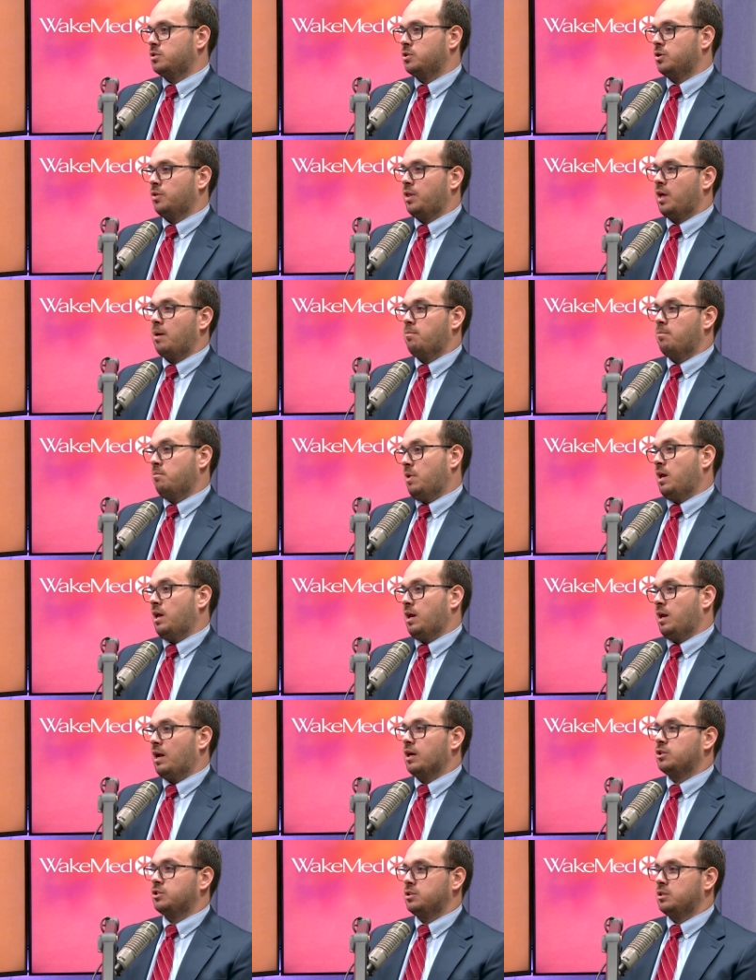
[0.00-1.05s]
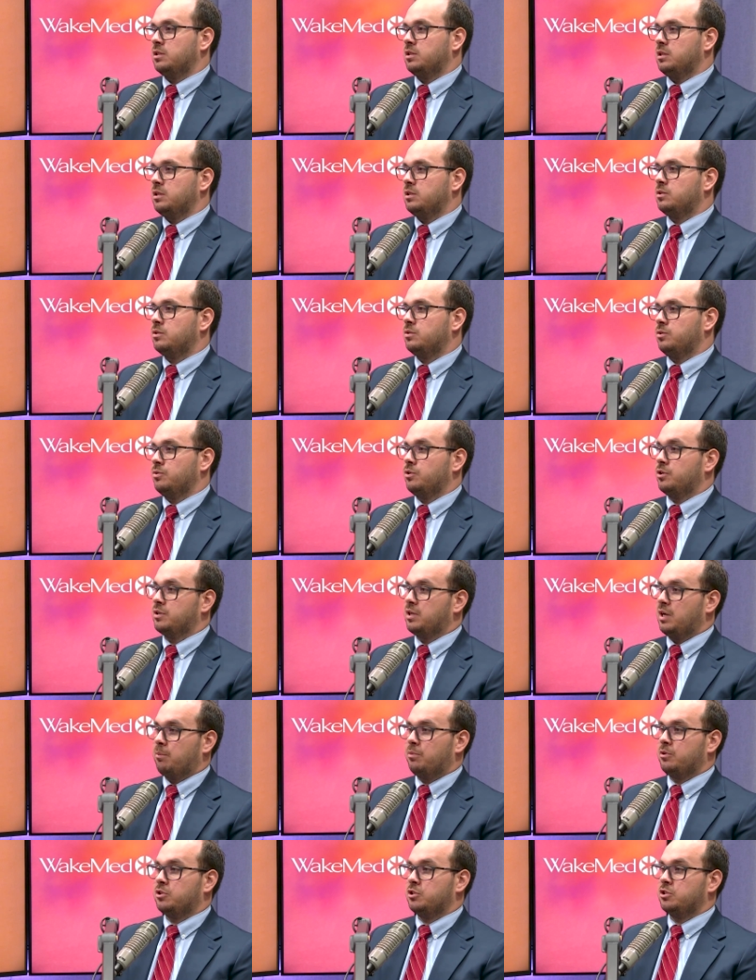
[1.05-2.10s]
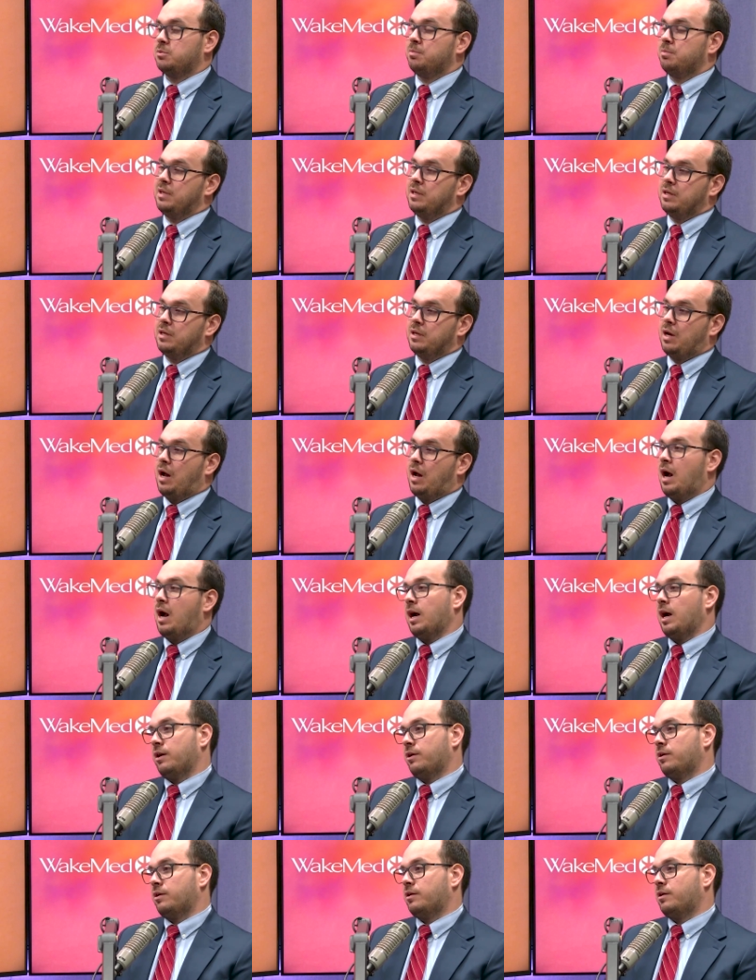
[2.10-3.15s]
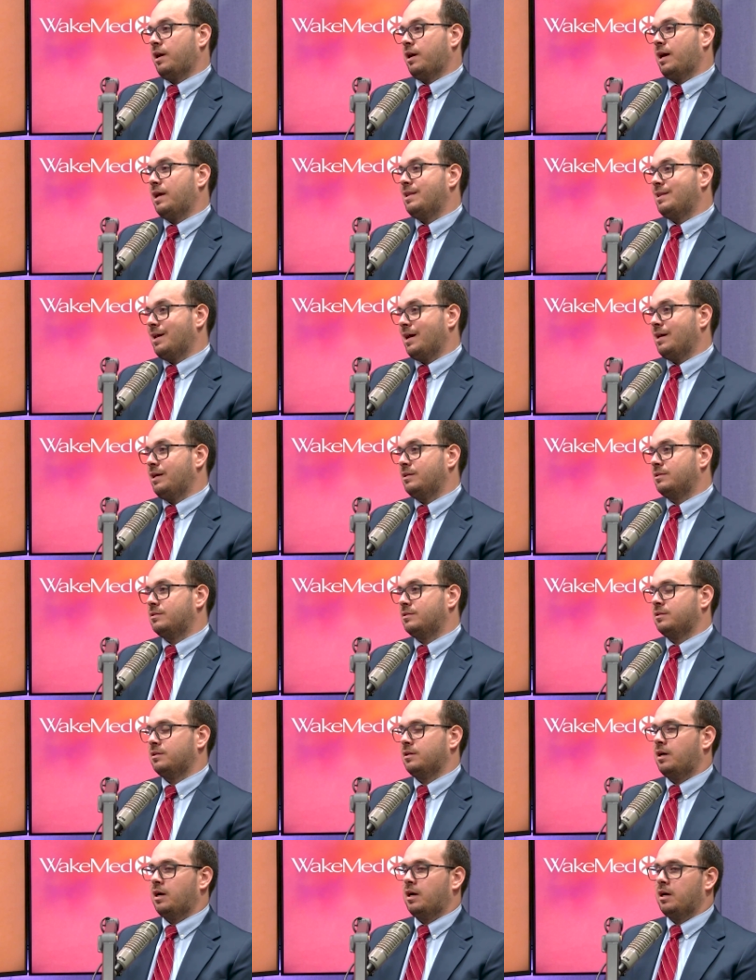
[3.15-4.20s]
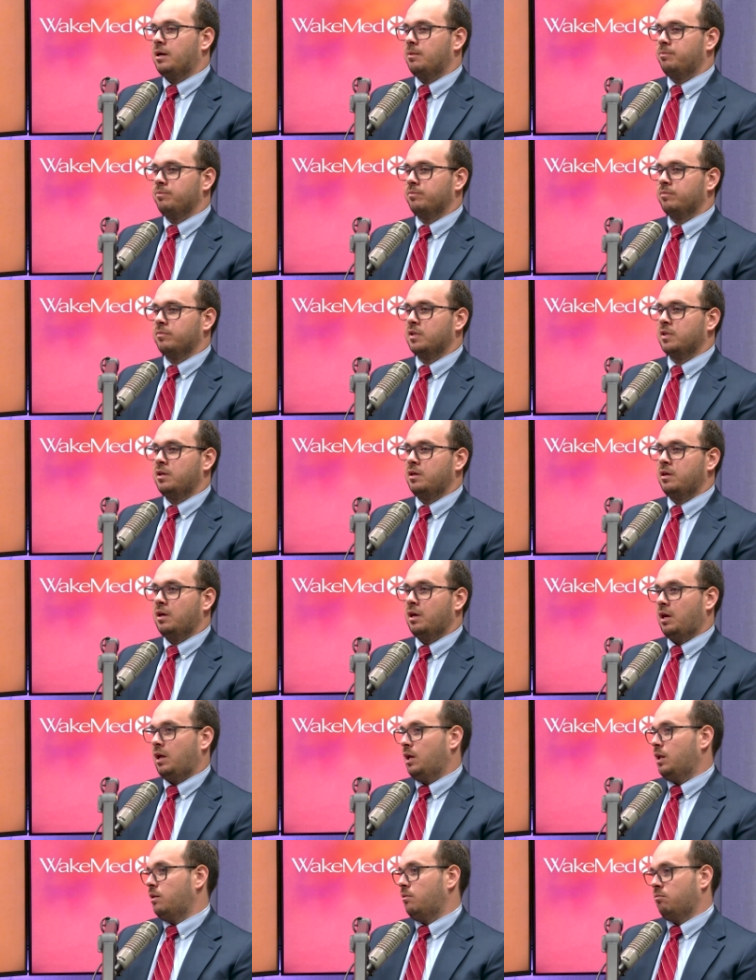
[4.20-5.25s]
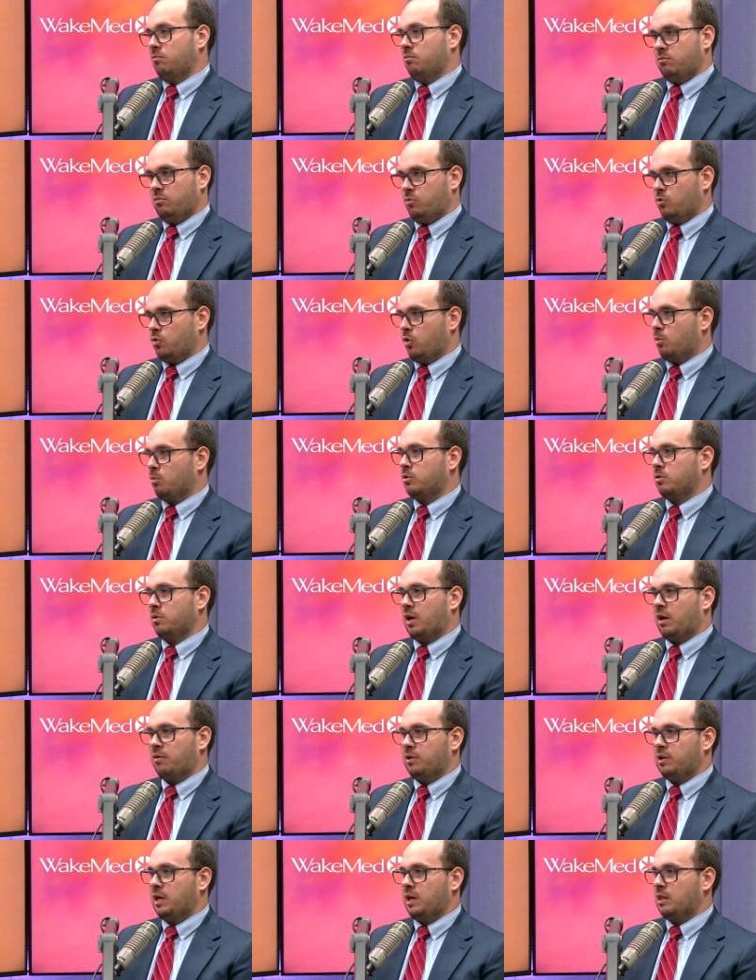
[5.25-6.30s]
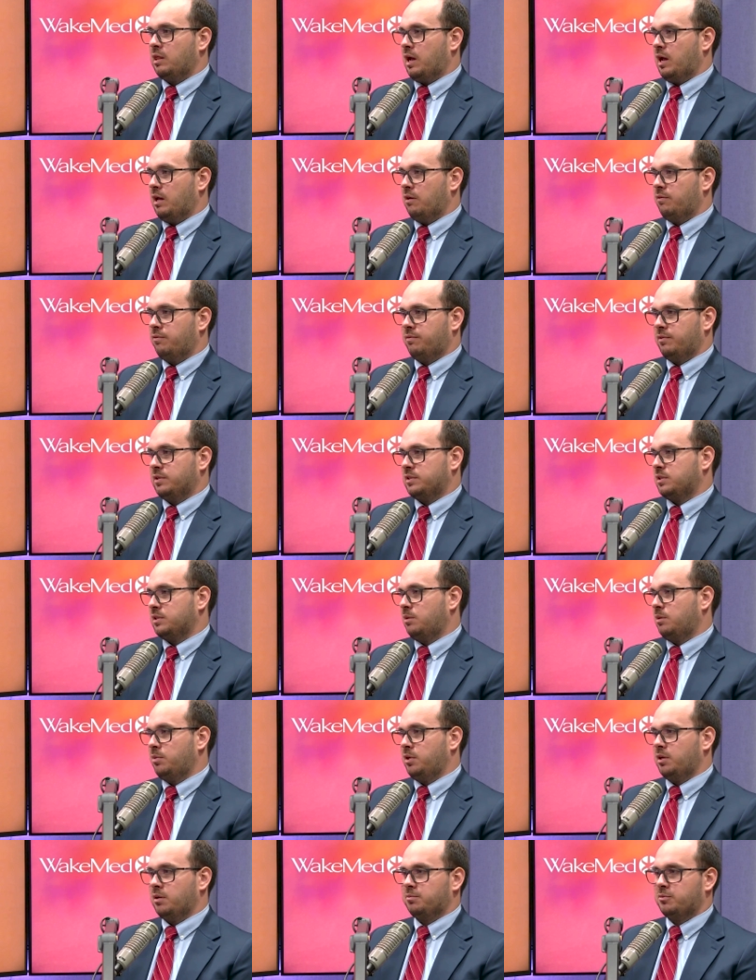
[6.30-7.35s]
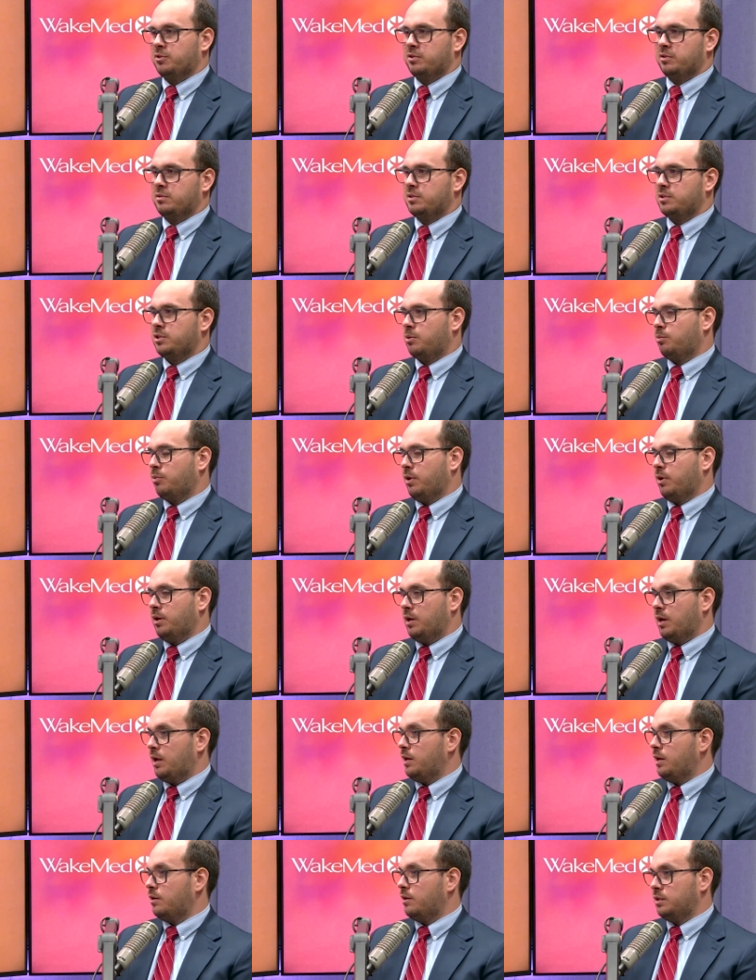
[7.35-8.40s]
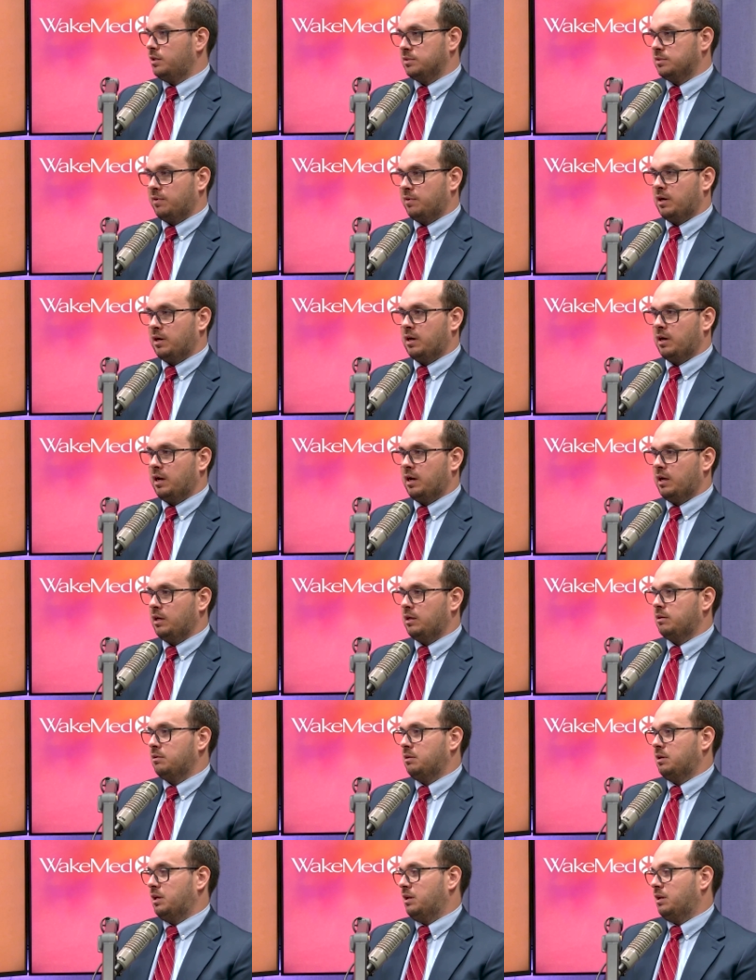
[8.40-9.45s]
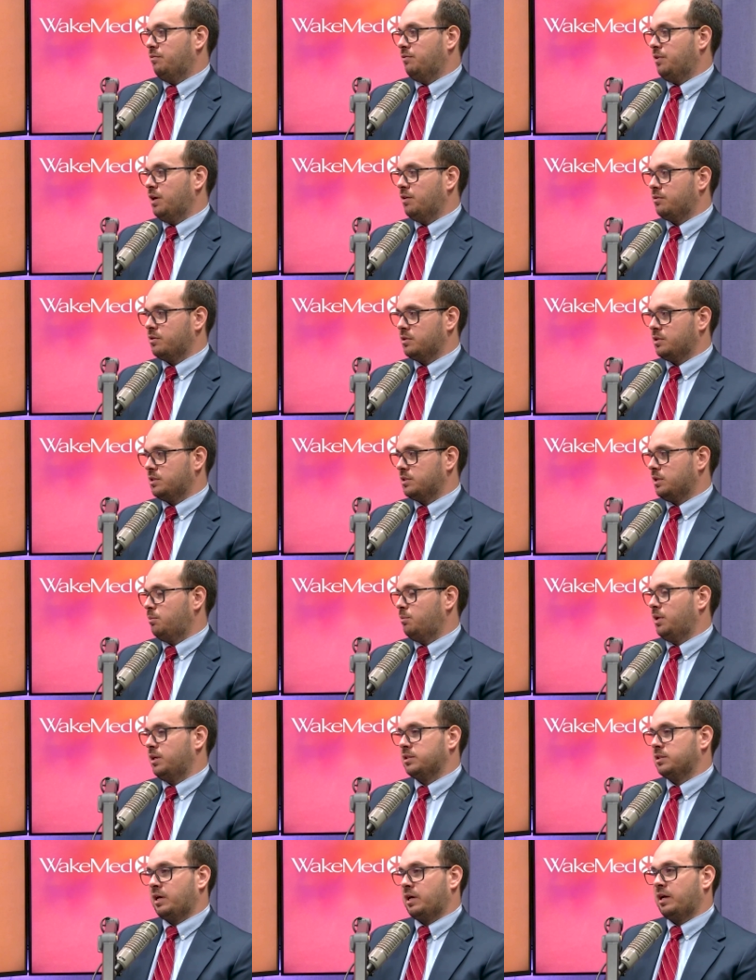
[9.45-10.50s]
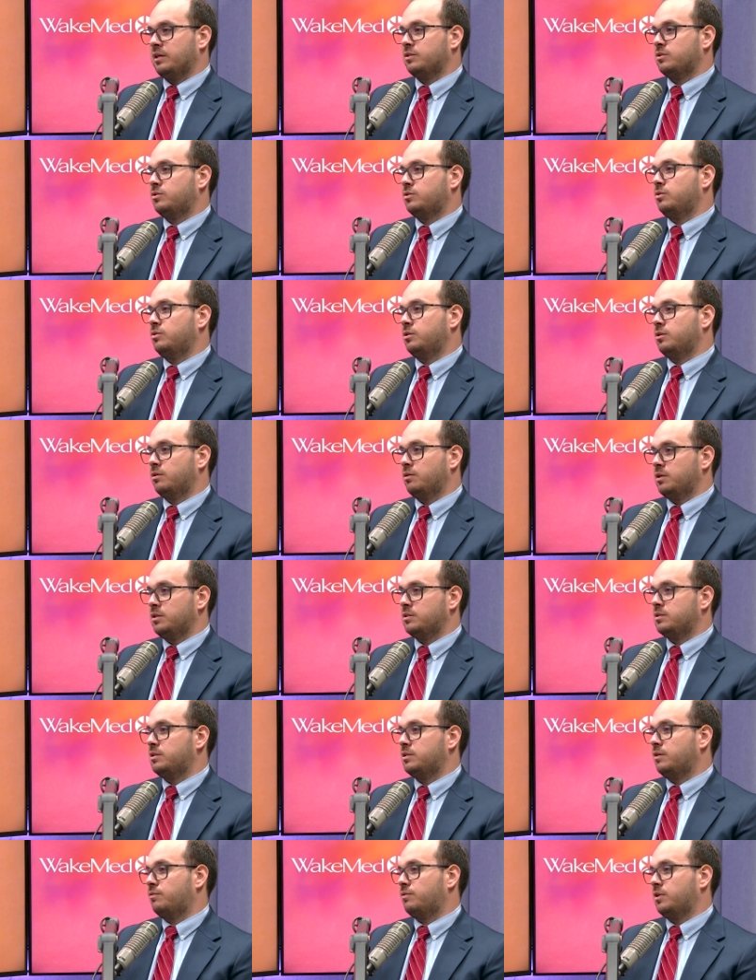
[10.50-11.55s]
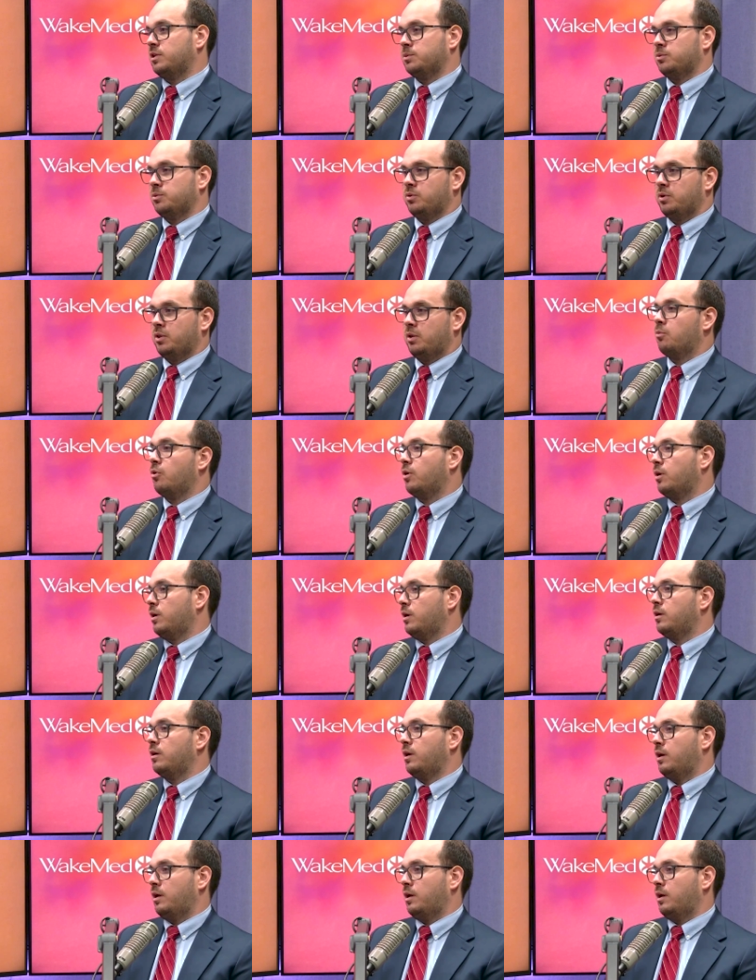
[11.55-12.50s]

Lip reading: So that may actually lead to your temperatures being higher at night. In normal everyday life, this can be up to 0.9 degrees Fahrenheit. In a fever, this can be as high as 2 degrees difference between the morning